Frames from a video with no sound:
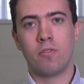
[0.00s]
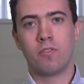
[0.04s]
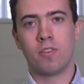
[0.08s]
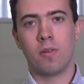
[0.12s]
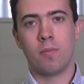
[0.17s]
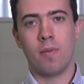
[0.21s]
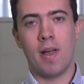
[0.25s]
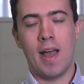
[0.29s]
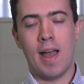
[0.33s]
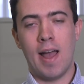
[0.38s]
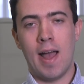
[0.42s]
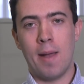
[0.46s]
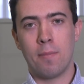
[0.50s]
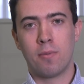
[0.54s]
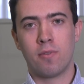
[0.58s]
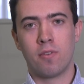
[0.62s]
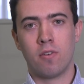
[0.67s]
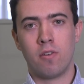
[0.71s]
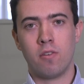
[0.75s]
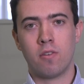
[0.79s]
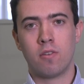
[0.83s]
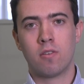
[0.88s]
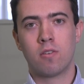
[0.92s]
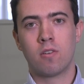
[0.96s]
some
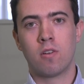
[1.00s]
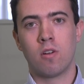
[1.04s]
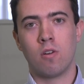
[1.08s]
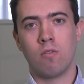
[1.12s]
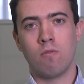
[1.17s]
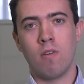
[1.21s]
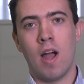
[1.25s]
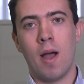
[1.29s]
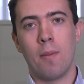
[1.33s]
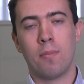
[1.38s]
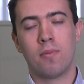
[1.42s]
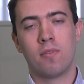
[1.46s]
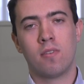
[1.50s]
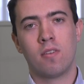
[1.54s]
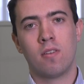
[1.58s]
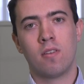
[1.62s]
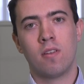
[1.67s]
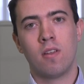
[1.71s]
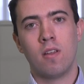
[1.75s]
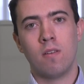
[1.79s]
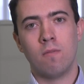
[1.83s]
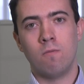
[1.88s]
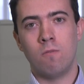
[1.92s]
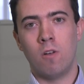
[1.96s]
absolute corrupt
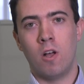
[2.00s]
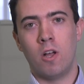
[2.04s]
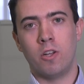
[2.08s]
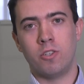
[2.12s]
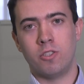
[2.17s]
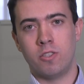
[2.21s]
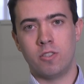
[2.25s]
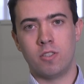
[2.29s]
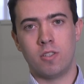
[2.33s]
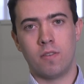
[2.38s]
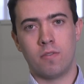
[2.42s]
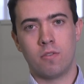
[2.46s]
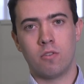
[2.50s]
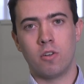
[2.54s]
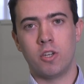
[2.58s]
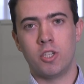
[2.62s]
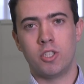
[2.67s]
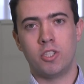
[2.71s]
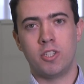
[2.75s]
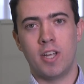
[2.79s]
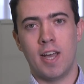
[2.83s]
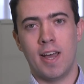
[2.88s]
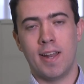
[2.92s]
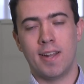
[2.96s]
versions of
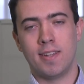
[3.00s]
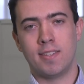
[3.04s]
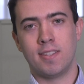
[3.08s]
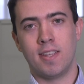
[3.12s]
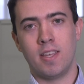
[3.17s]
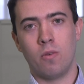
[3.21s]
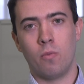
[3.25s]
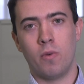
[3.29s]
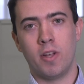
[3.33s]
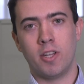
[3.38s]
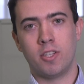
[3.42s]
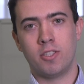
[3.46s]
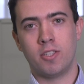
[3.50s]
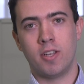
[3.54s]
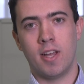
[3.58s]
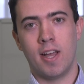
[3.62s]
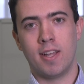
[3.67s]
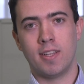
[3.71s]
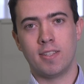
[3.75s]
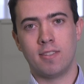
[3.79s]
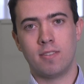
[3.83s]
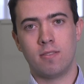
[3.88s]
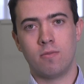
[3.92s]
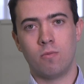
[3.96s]
Christianity, which
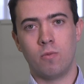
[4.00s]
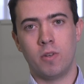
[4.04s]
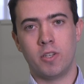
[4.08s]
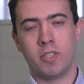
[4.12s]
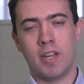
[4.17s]
has